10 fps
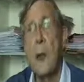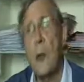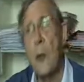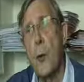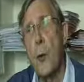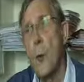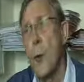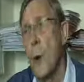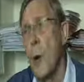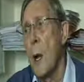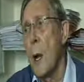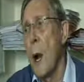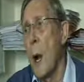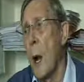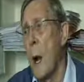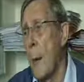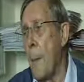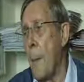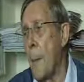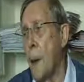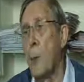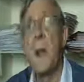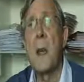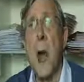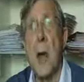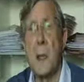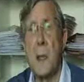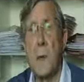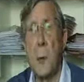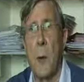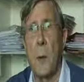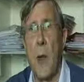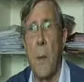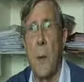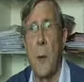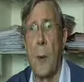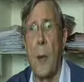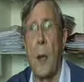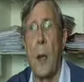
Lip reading: through recasts, for example,